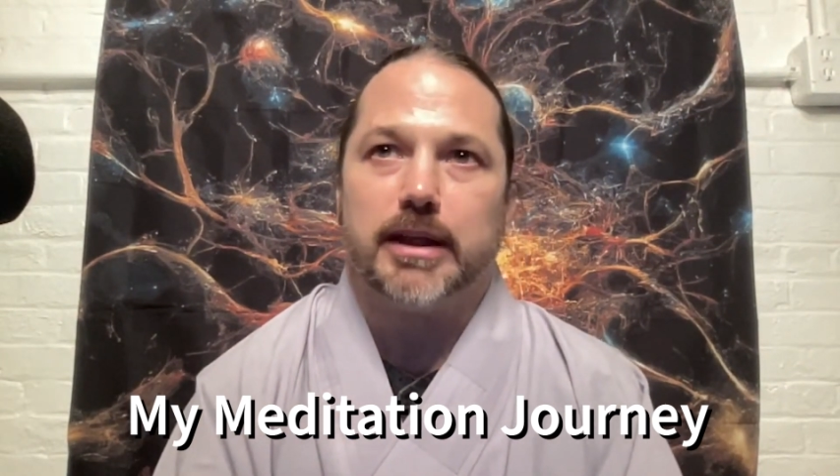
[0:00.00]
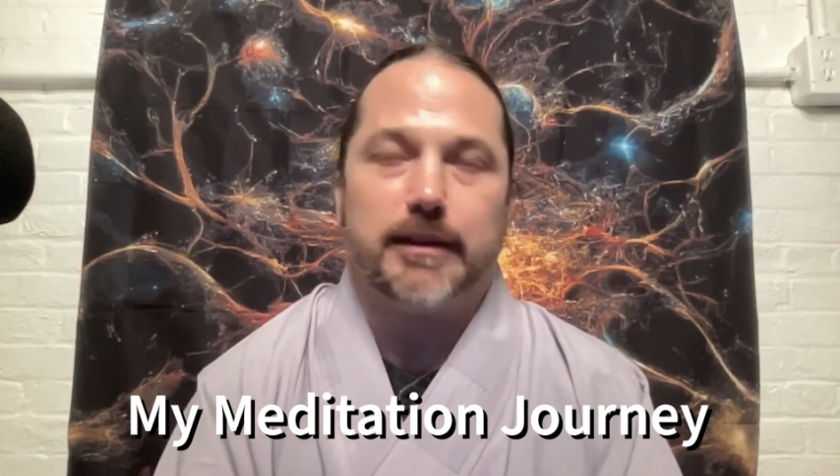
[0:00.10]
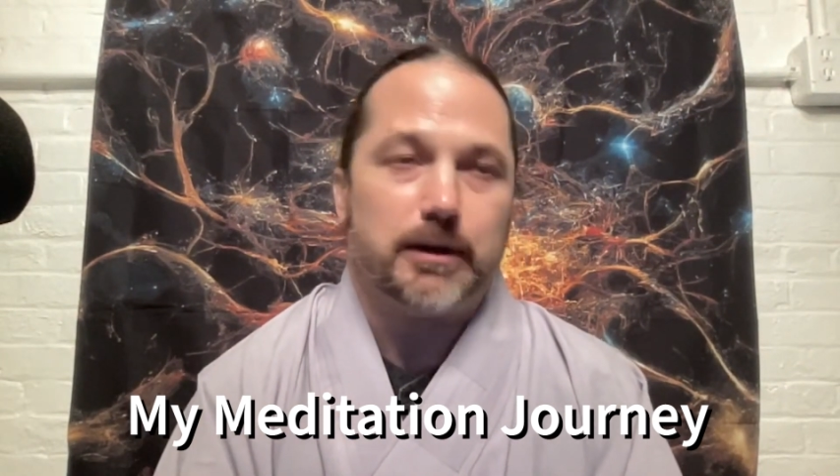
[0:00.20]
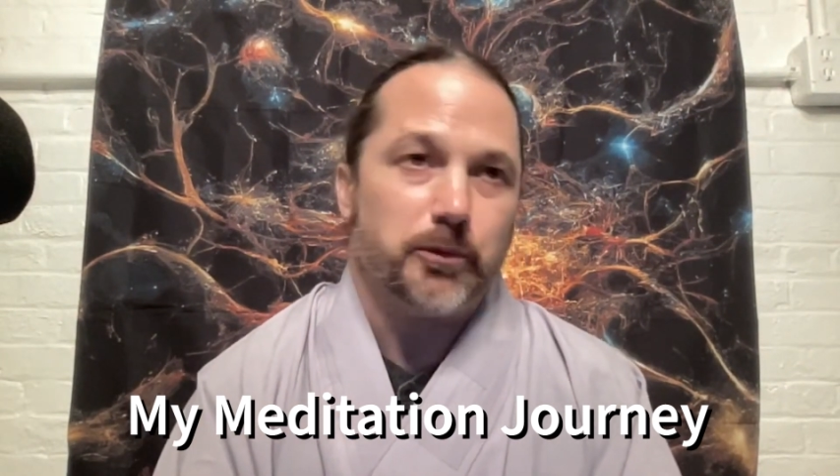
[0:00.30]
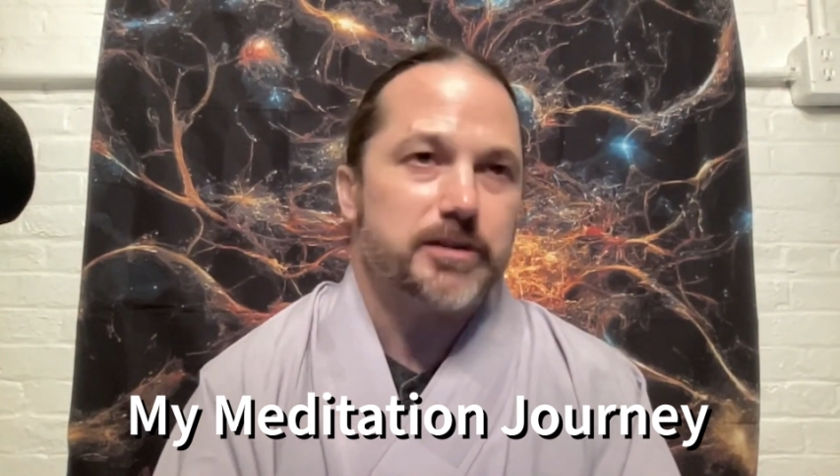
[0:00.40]
And
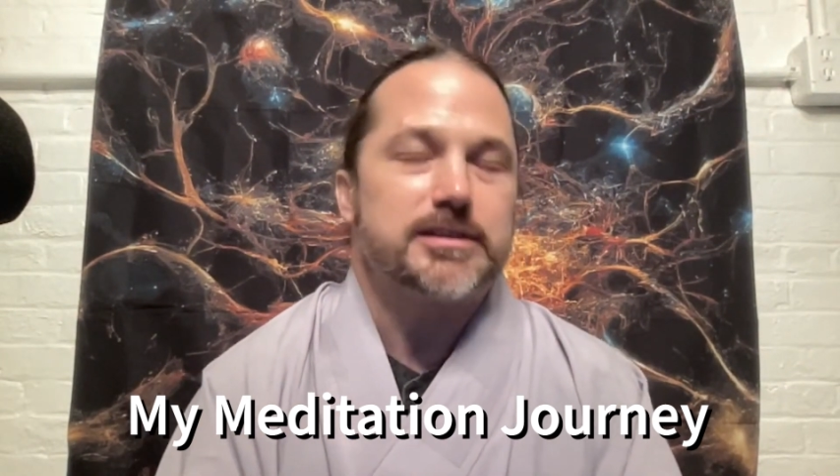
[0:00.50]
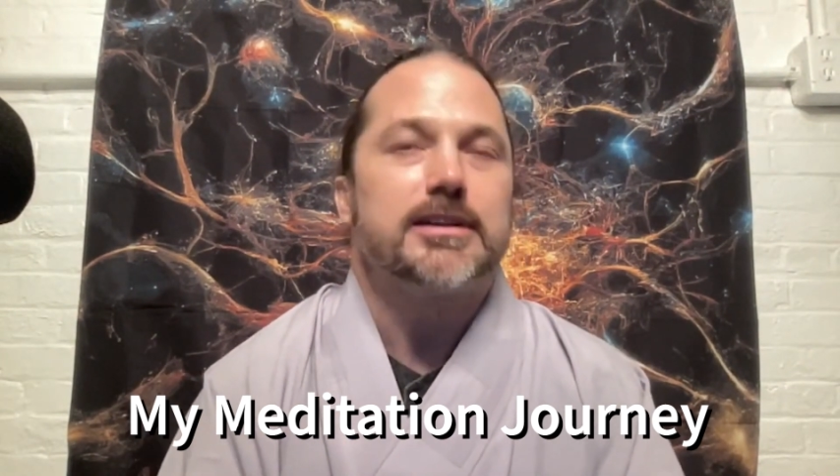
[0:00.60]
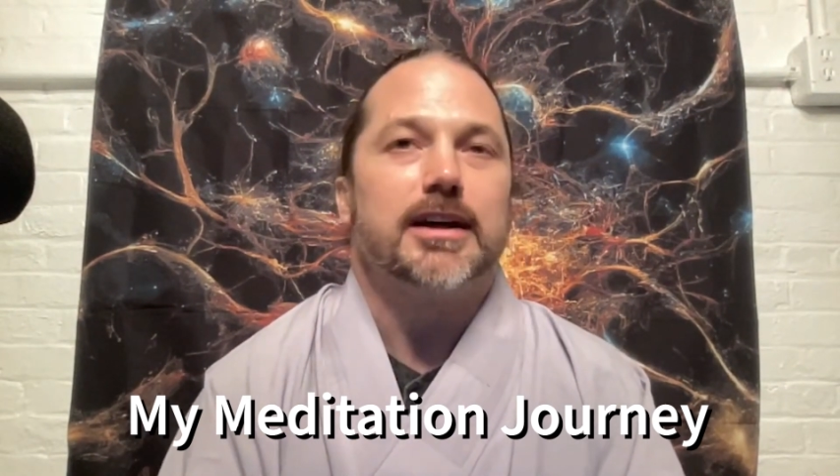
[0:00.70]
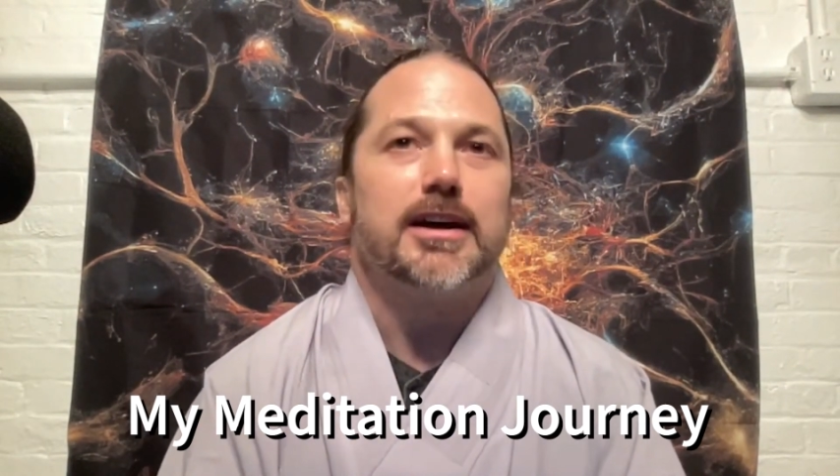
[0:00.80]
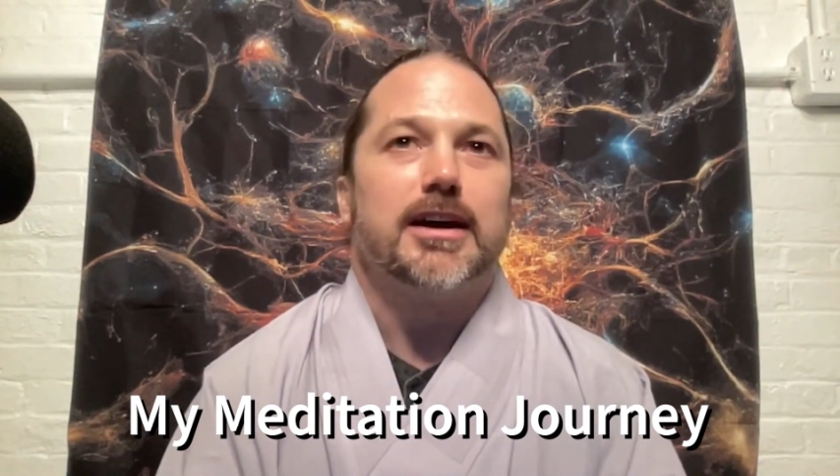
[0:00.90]
then once
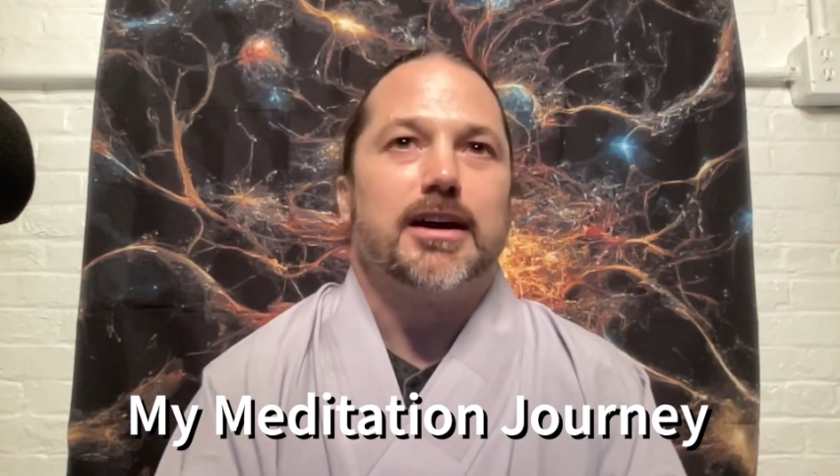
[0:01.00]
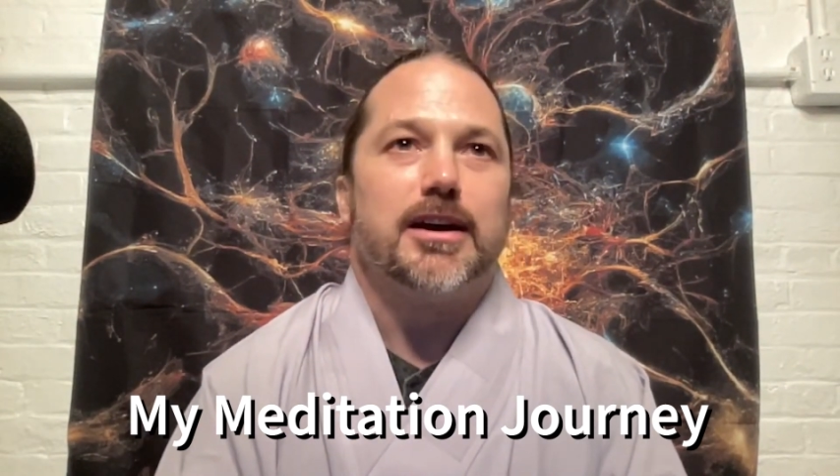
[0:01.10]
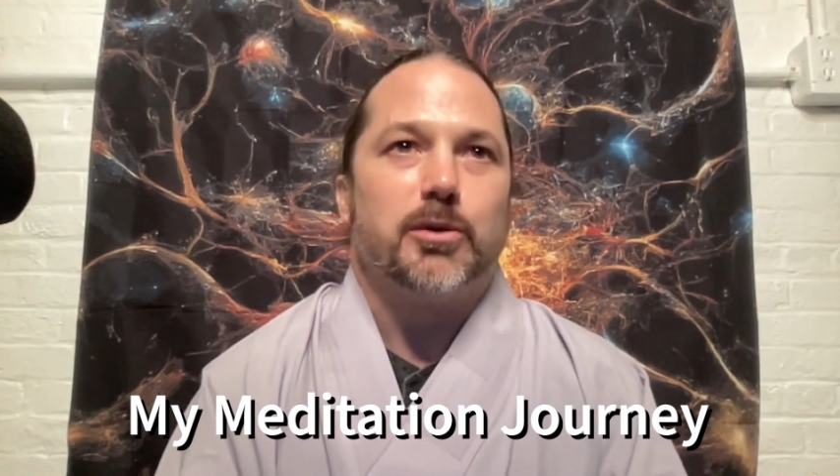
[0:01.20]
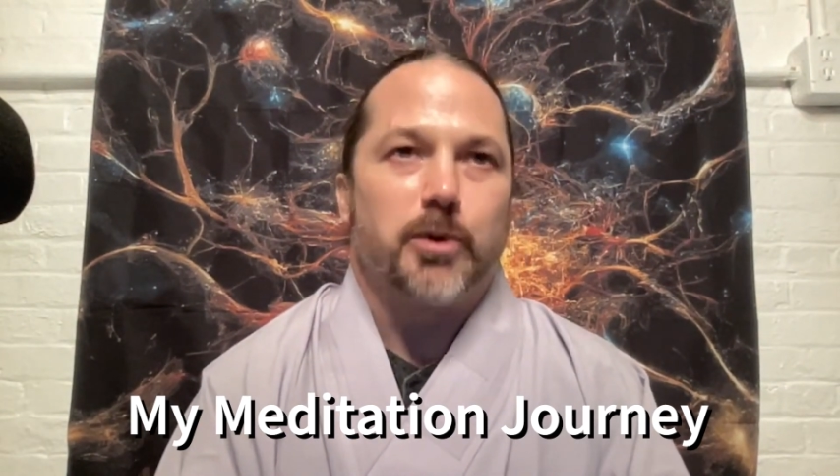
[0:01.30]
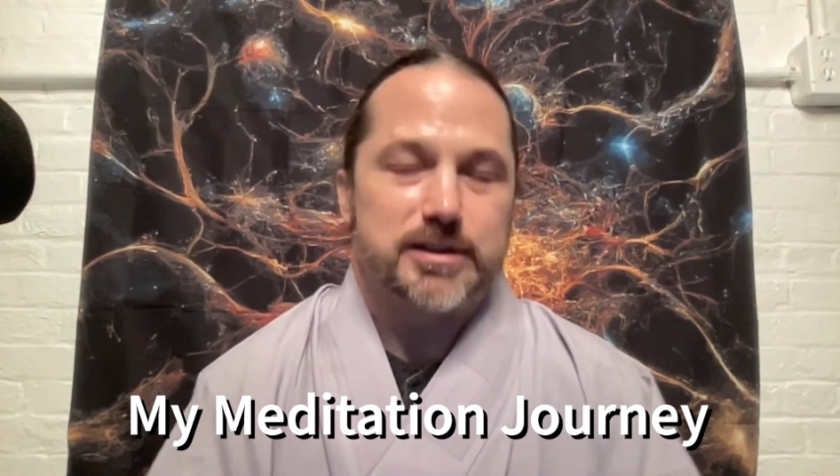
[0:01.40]

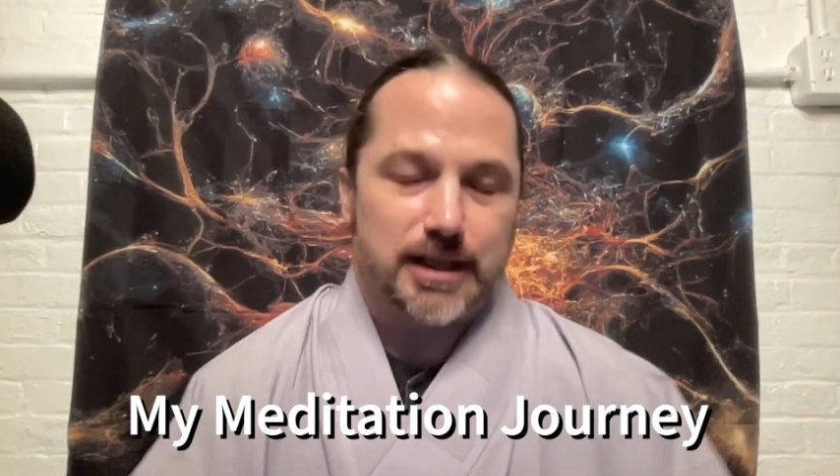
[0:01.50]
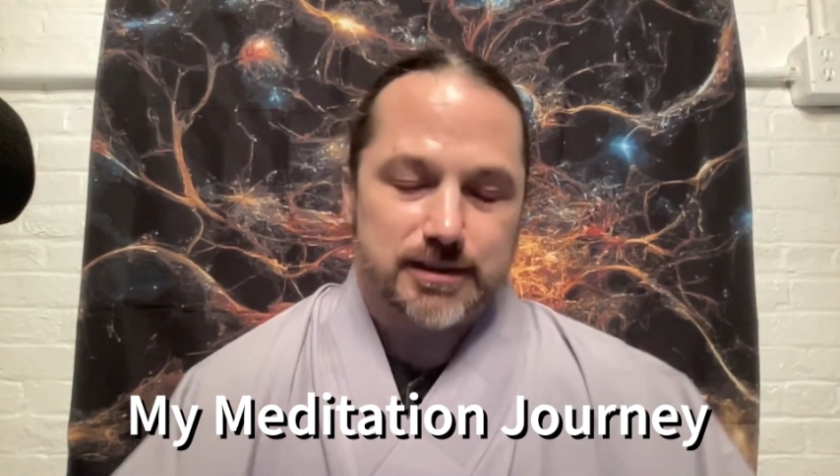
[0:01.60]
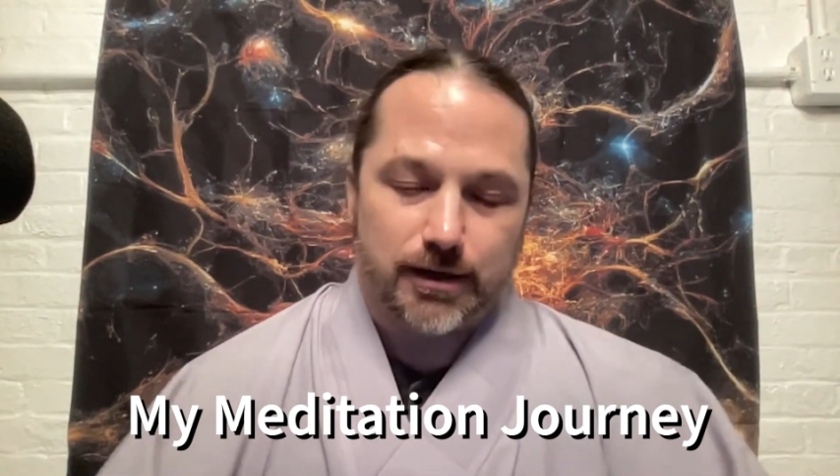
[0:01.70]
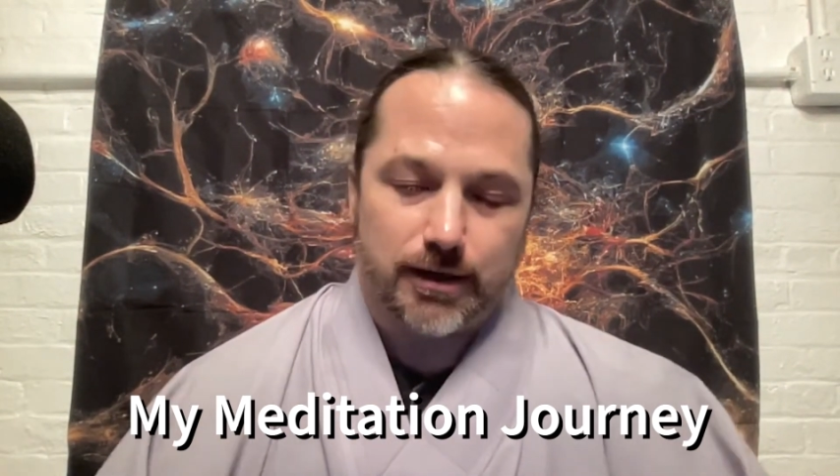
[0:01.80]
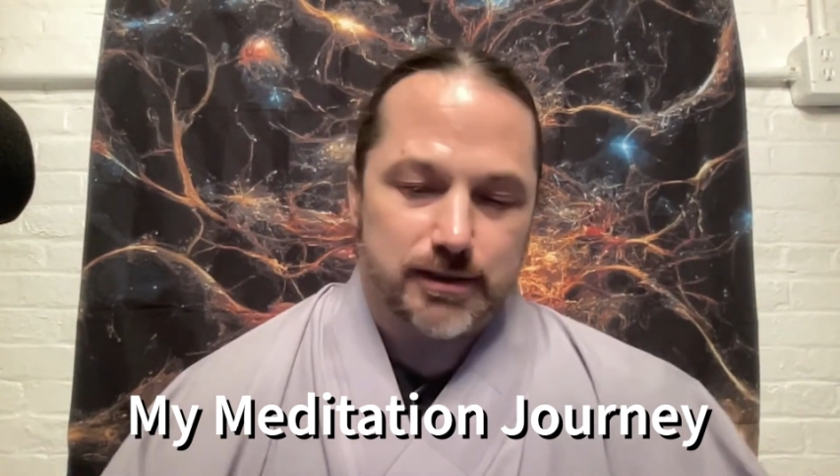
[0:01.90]
I
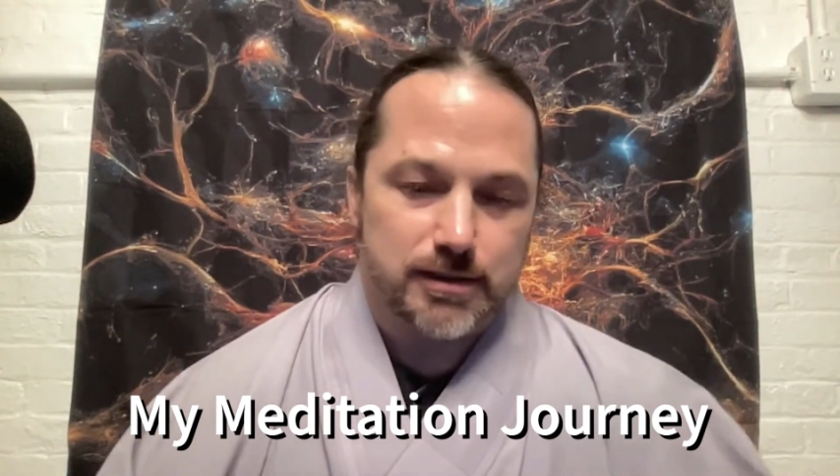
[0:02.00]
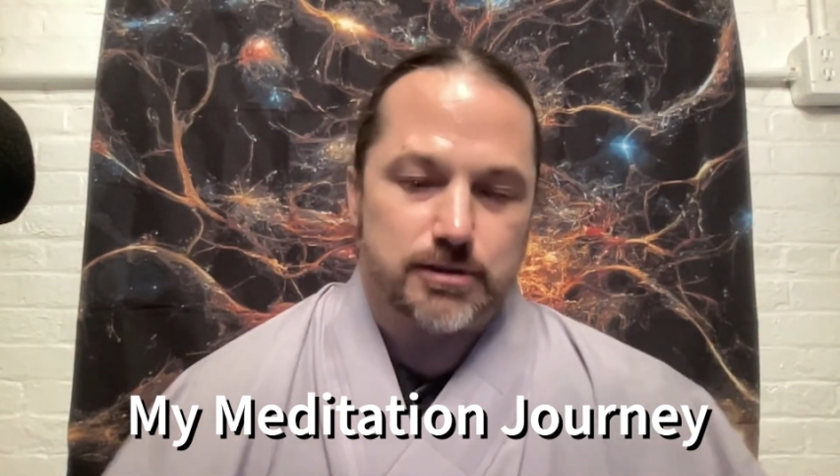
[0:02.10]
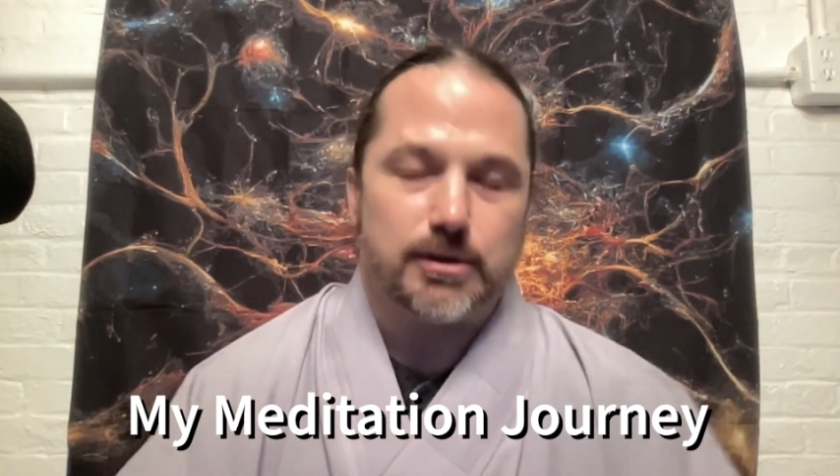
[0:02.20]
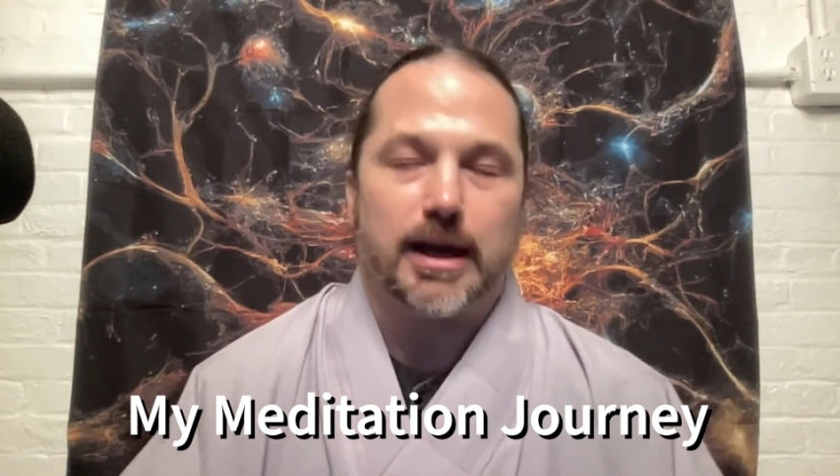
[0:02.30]
started to do